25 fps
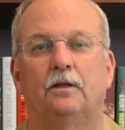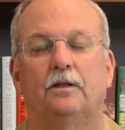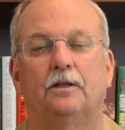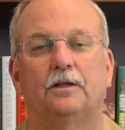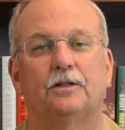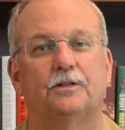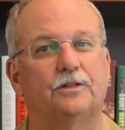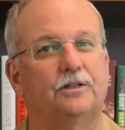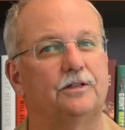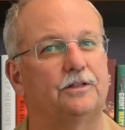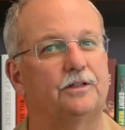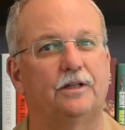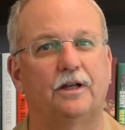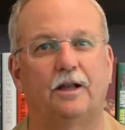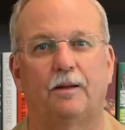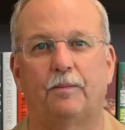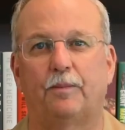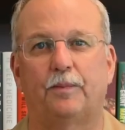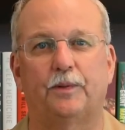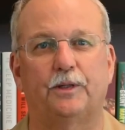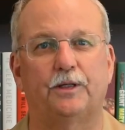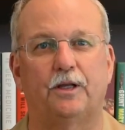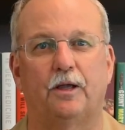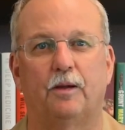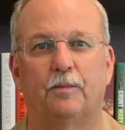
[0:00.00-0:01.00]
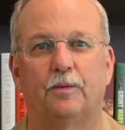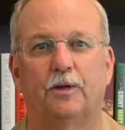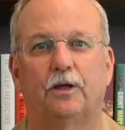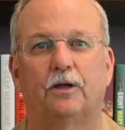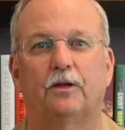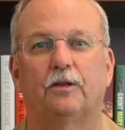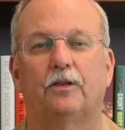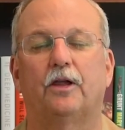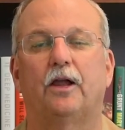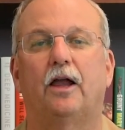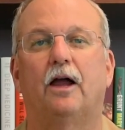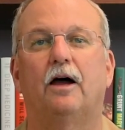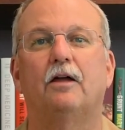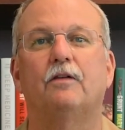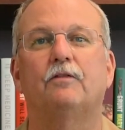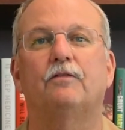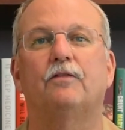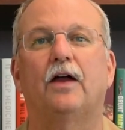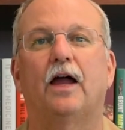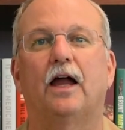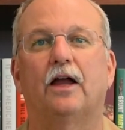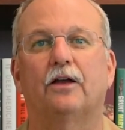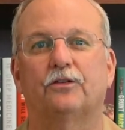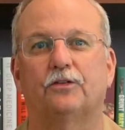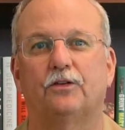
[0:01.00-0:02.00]
This is an epidemic of the
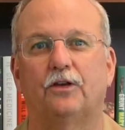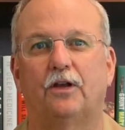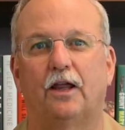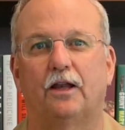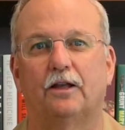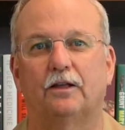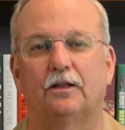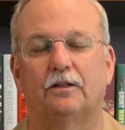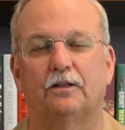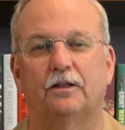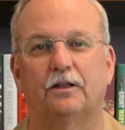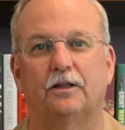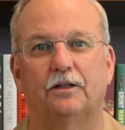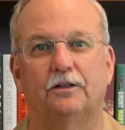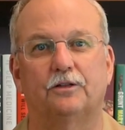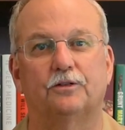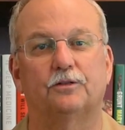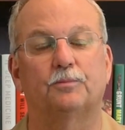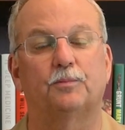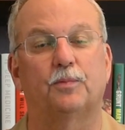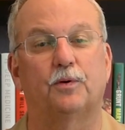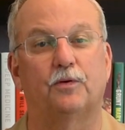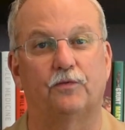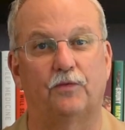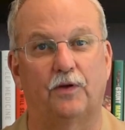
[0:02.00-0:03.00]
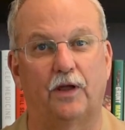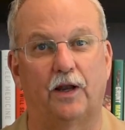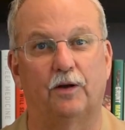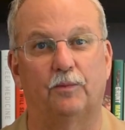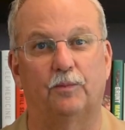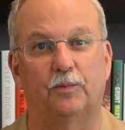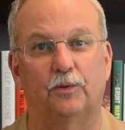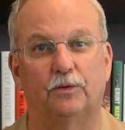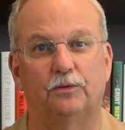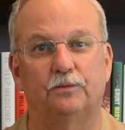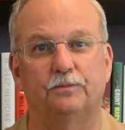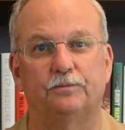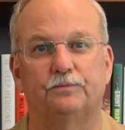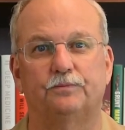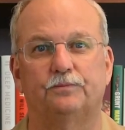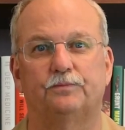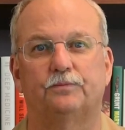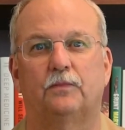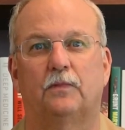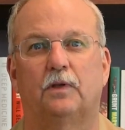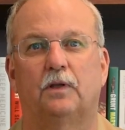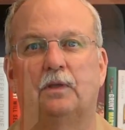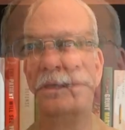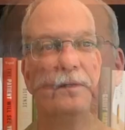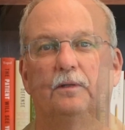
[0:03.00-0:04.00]
unvaccinated that is preventable.
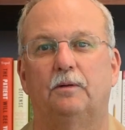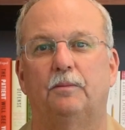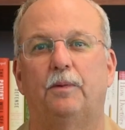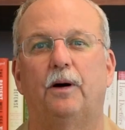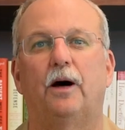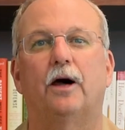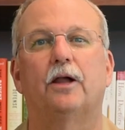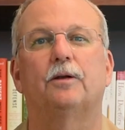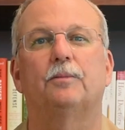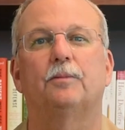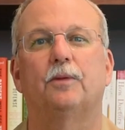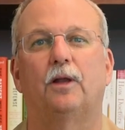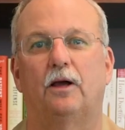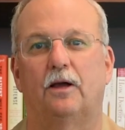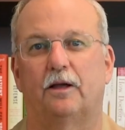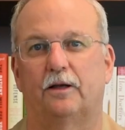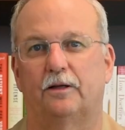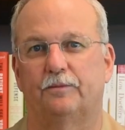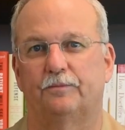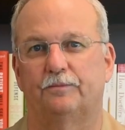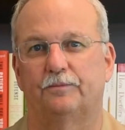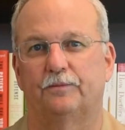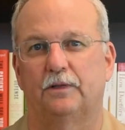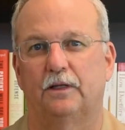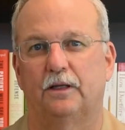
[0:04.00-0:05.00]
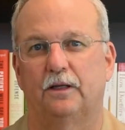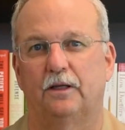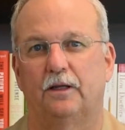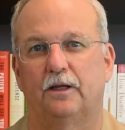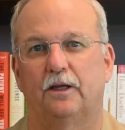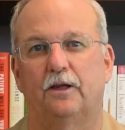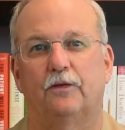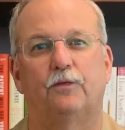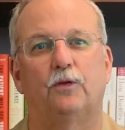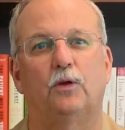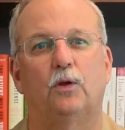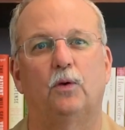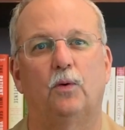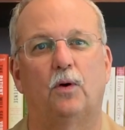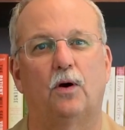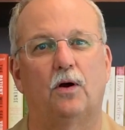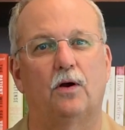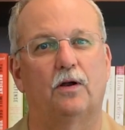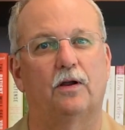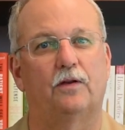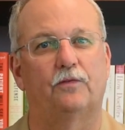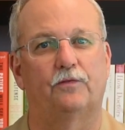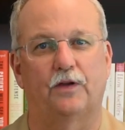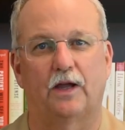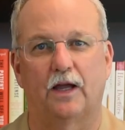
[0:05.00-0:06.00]
Bottom line, if you
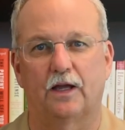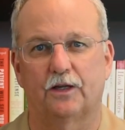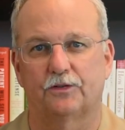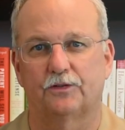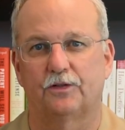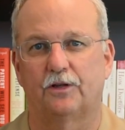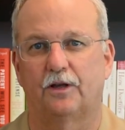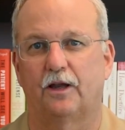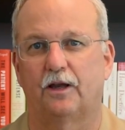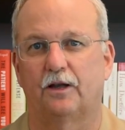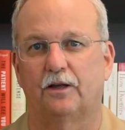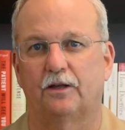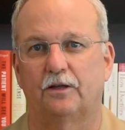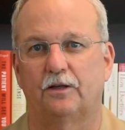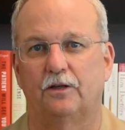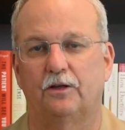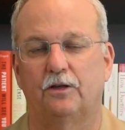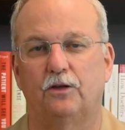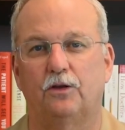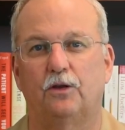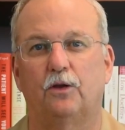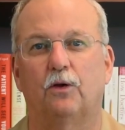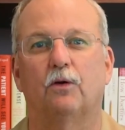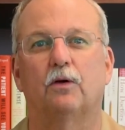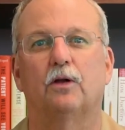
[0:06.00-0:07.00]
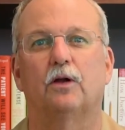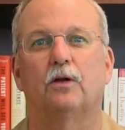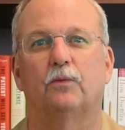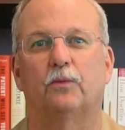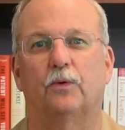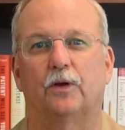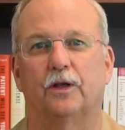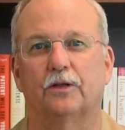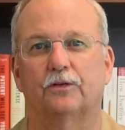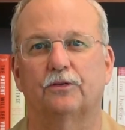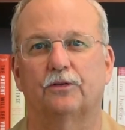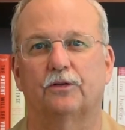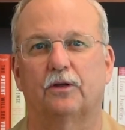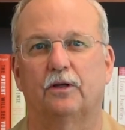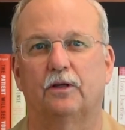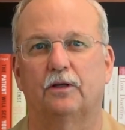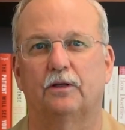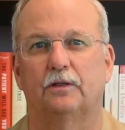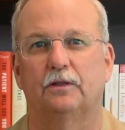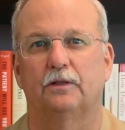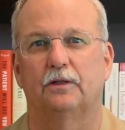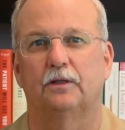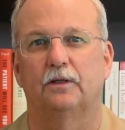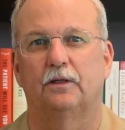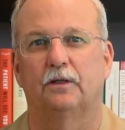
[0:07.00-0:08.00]
are unvaccinated, you're at risk.
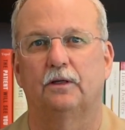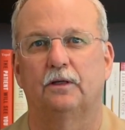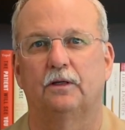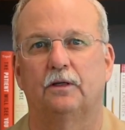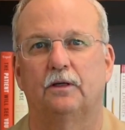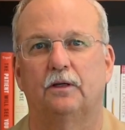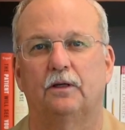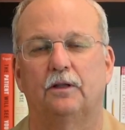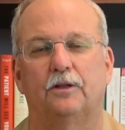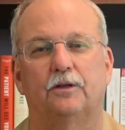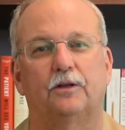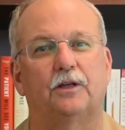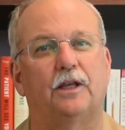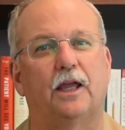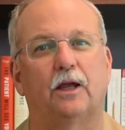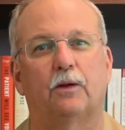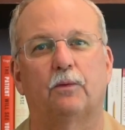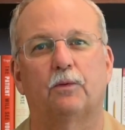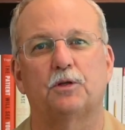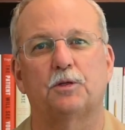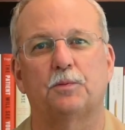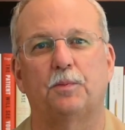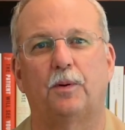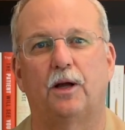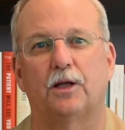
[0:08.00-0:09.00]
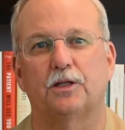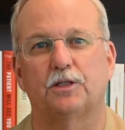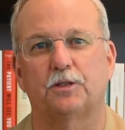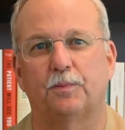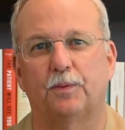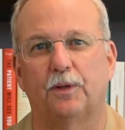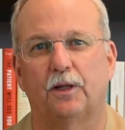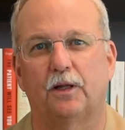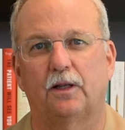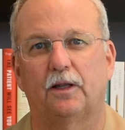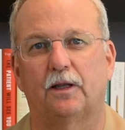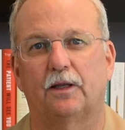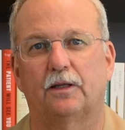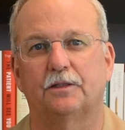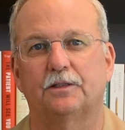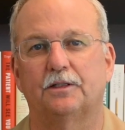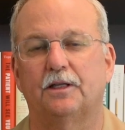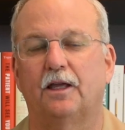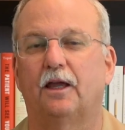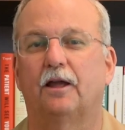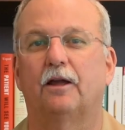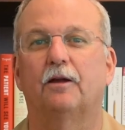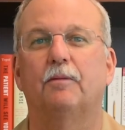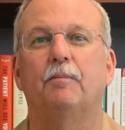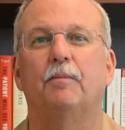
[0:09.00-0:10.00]
Take responsibility and
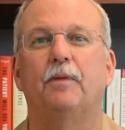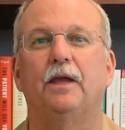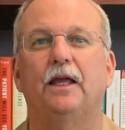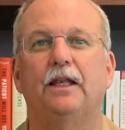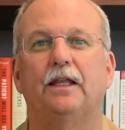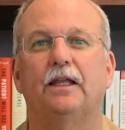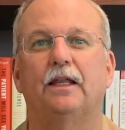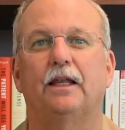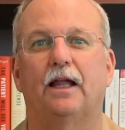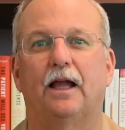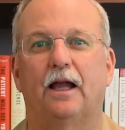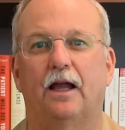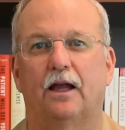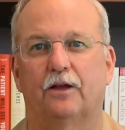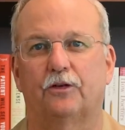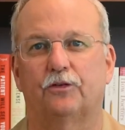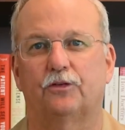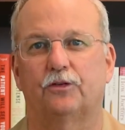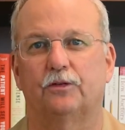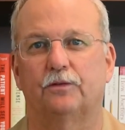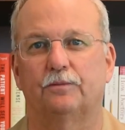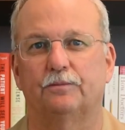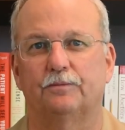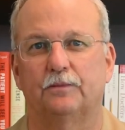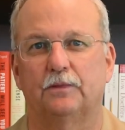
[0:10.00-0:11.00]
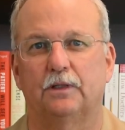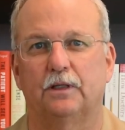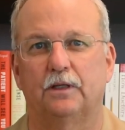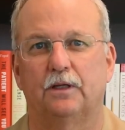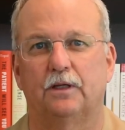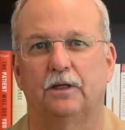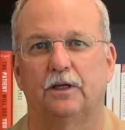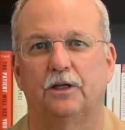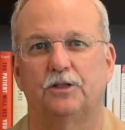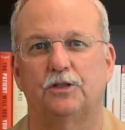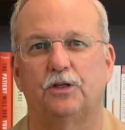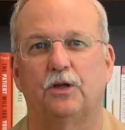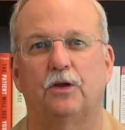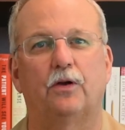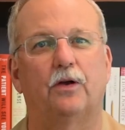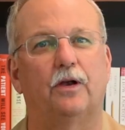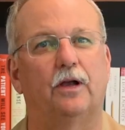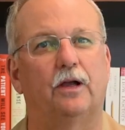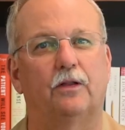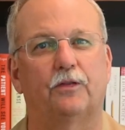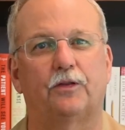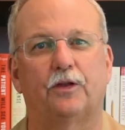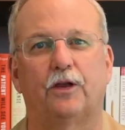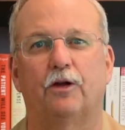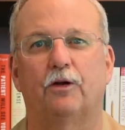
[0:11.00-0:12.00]
take immediate action. See
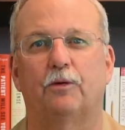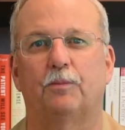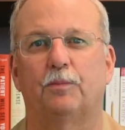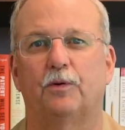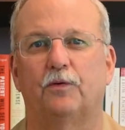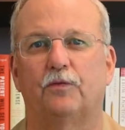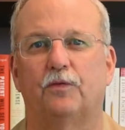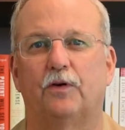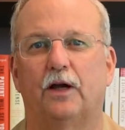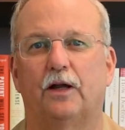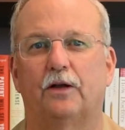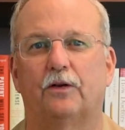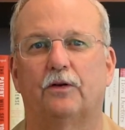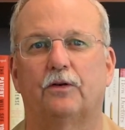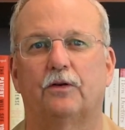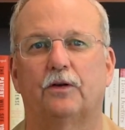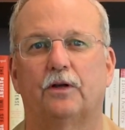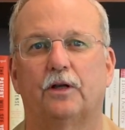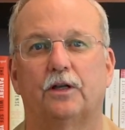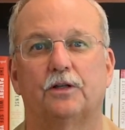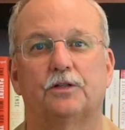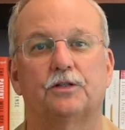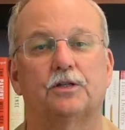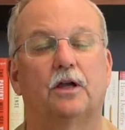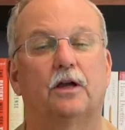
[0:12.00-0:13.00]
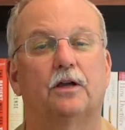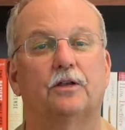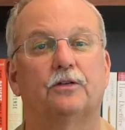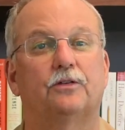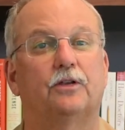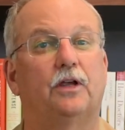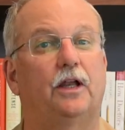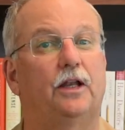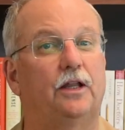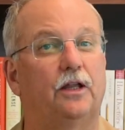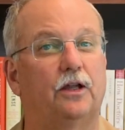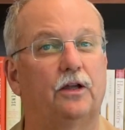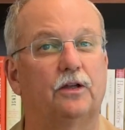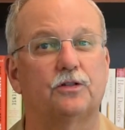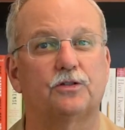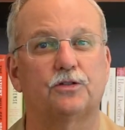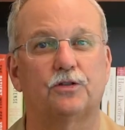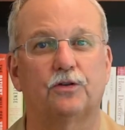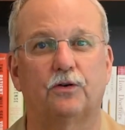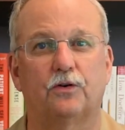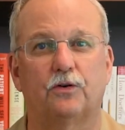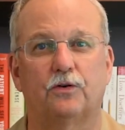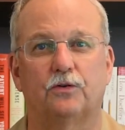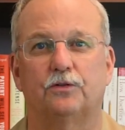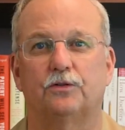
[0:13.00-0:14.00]
your healthcare provider to discuss any
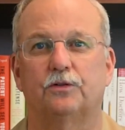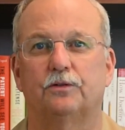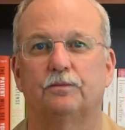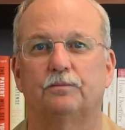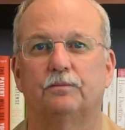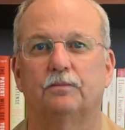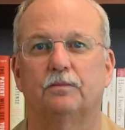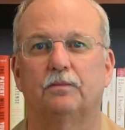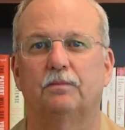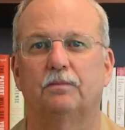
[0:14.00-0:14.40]
concerns.